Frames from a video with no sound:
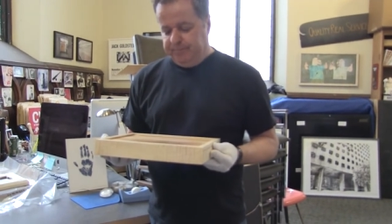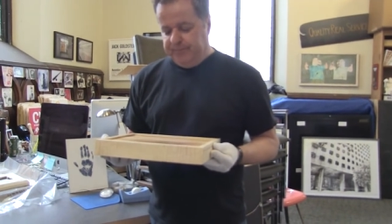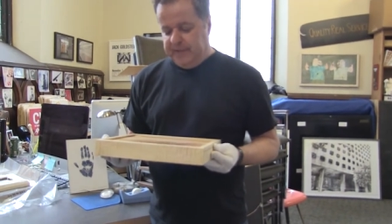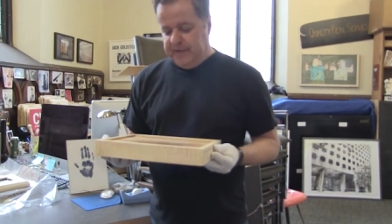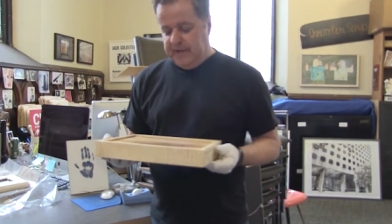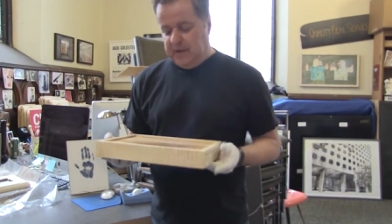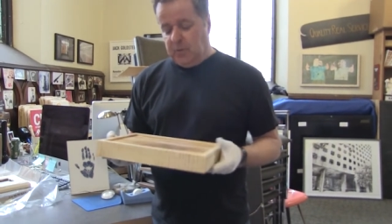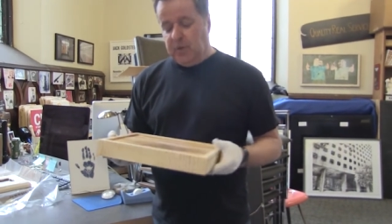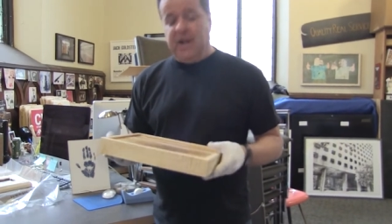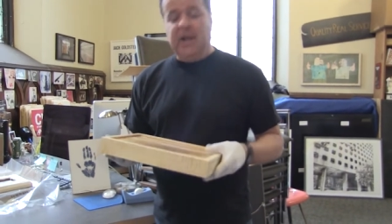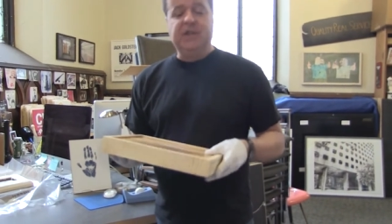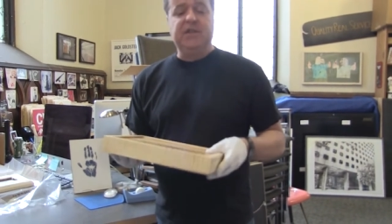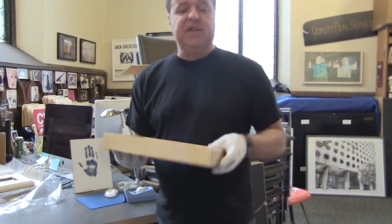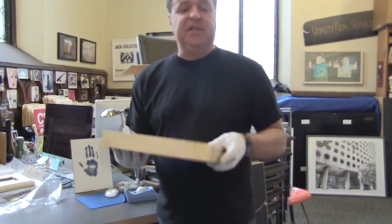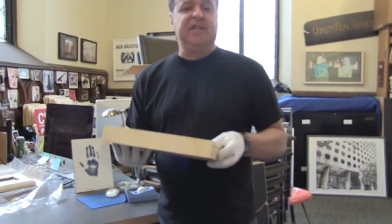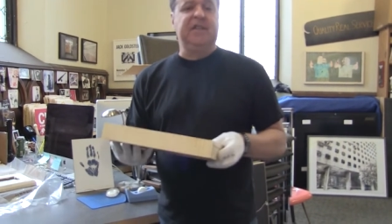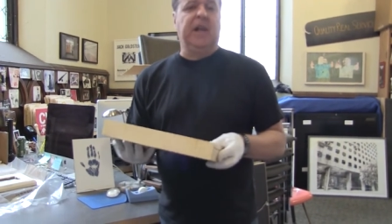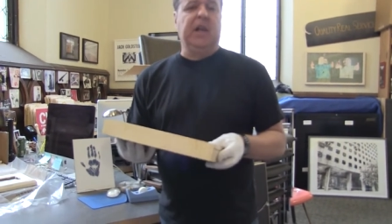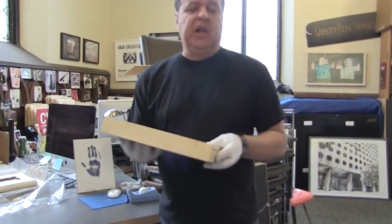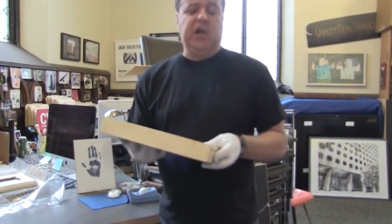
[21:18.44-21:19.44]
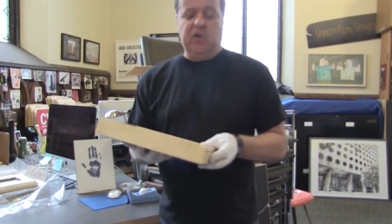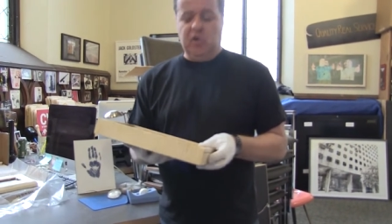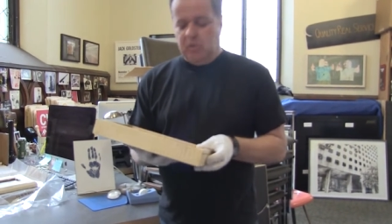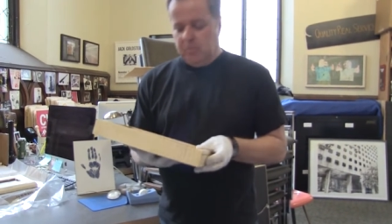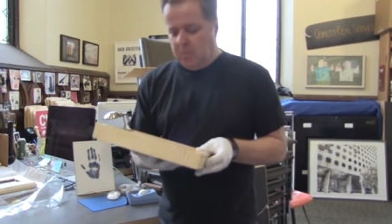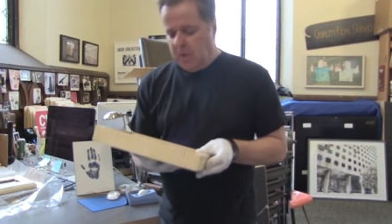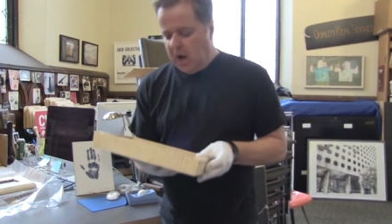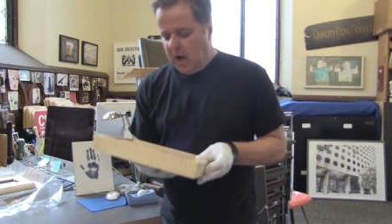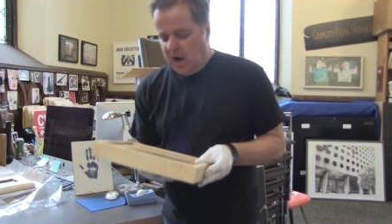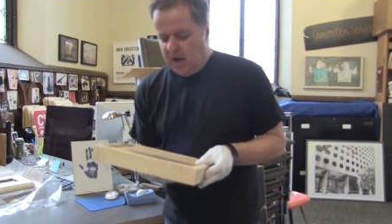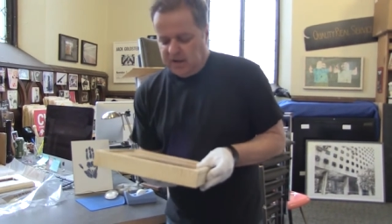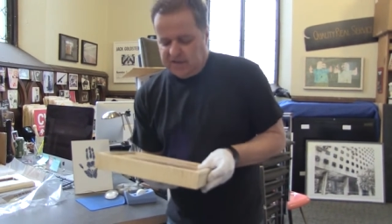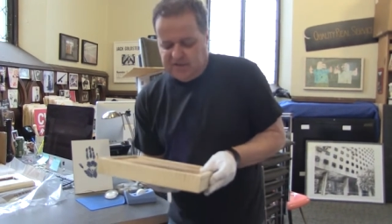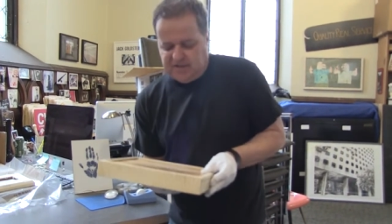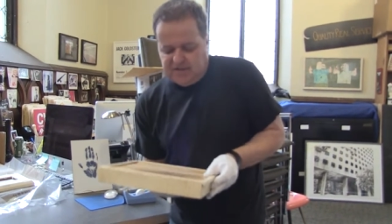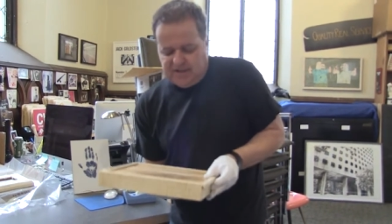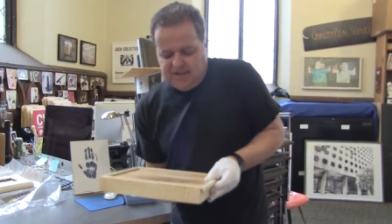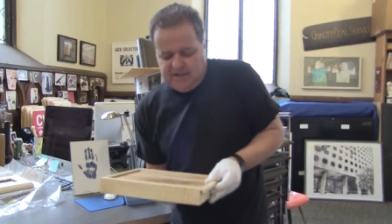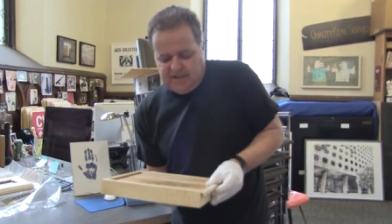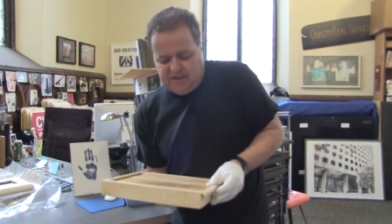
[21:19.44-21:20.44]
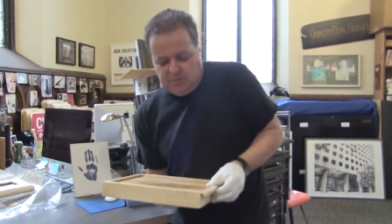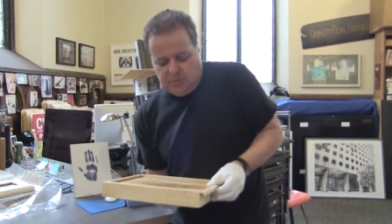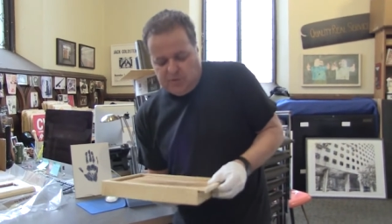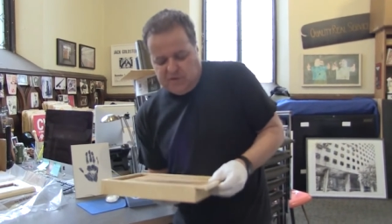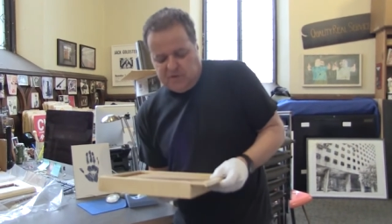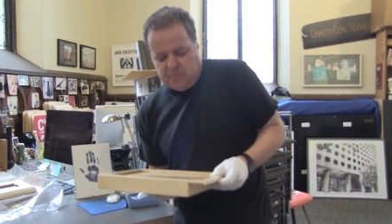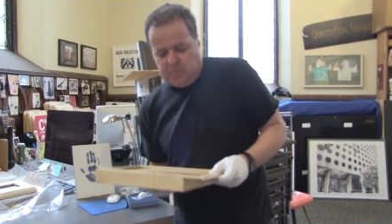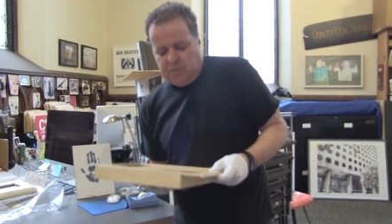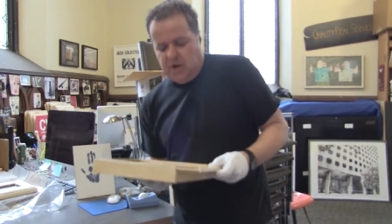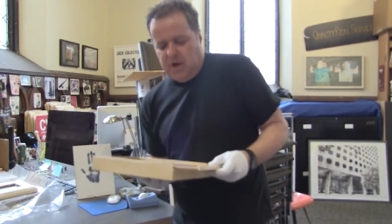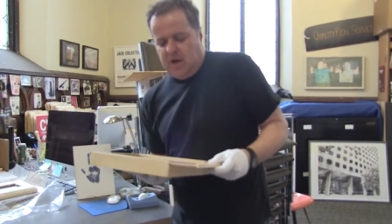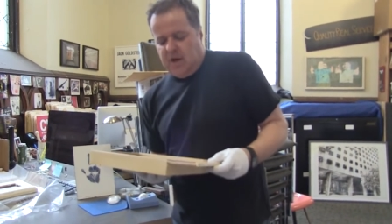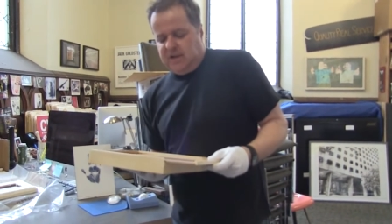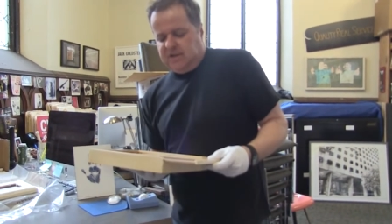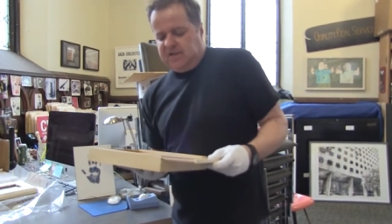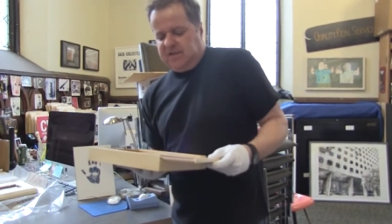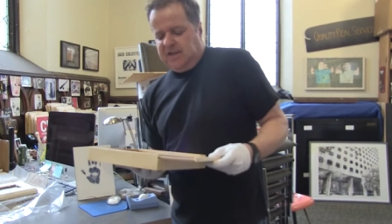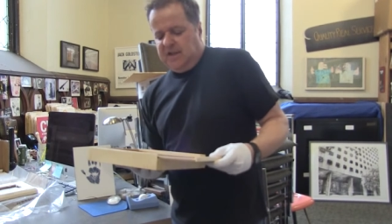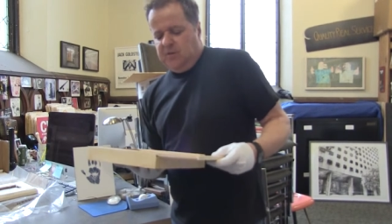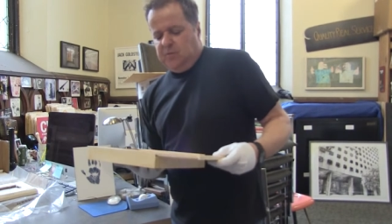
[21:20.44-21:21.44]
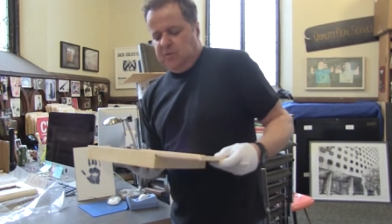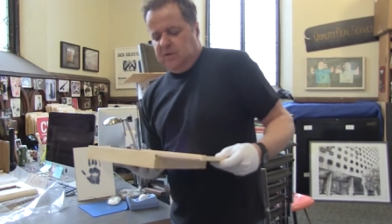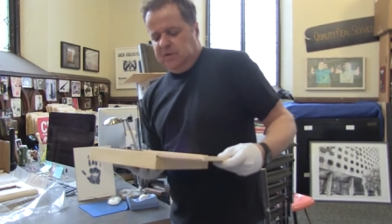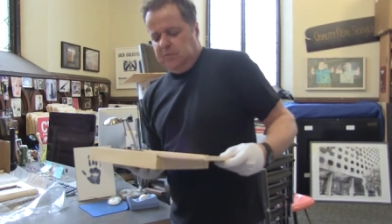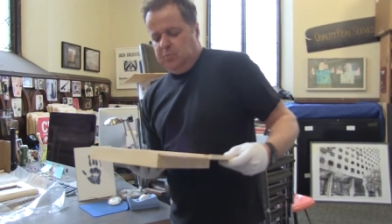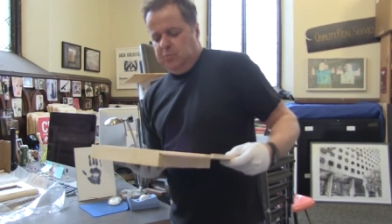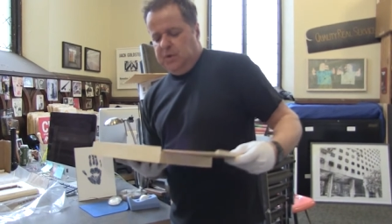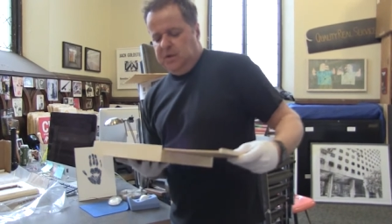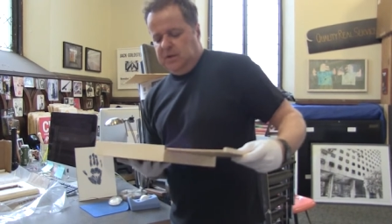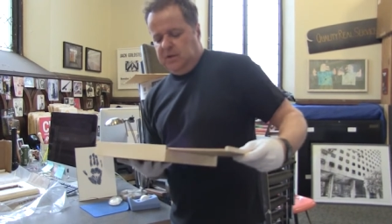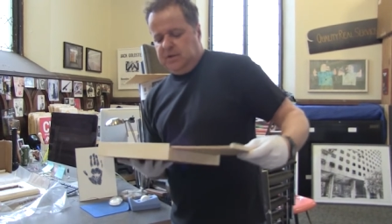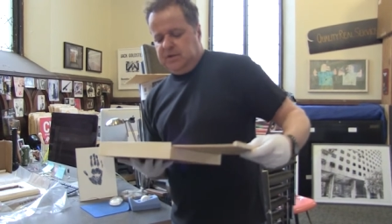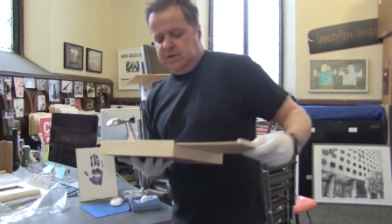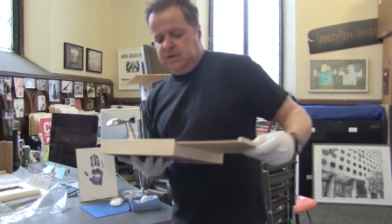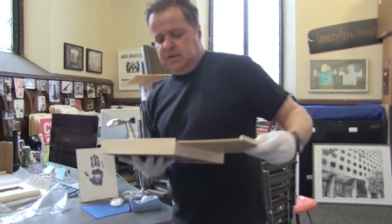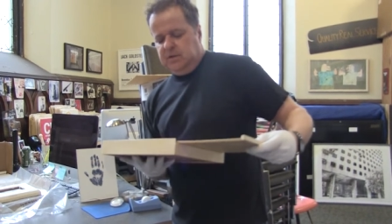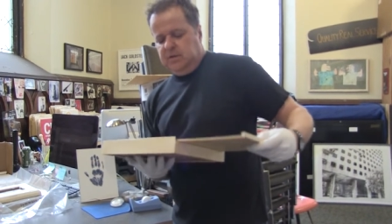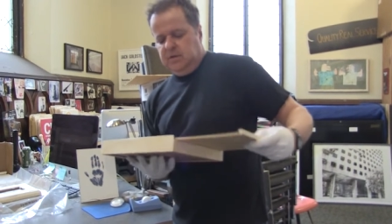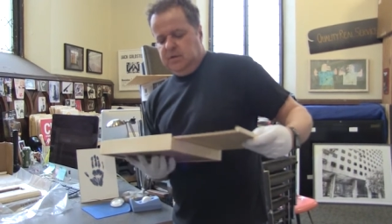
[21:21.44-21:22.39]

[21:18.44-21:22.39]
We're not just selling you a box. It was a box that was built